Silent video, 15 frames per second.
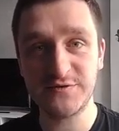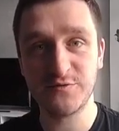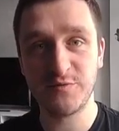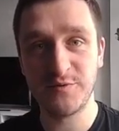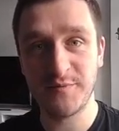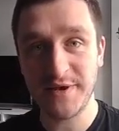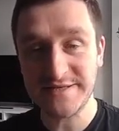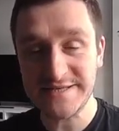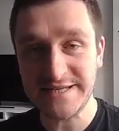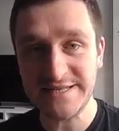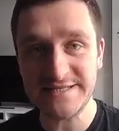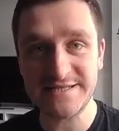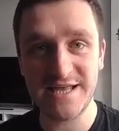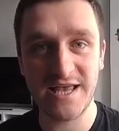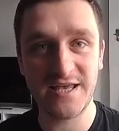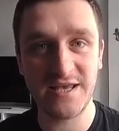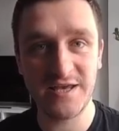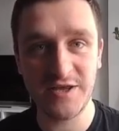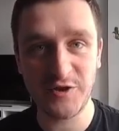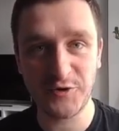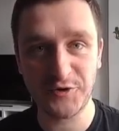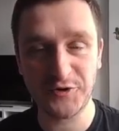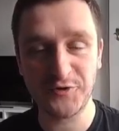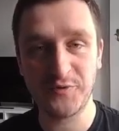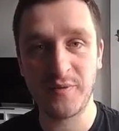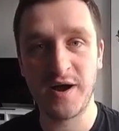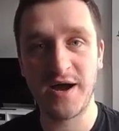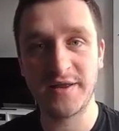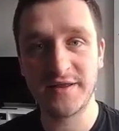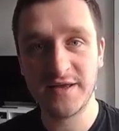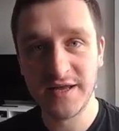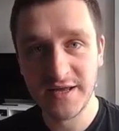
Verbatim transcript: You will be basically staking in order to mine.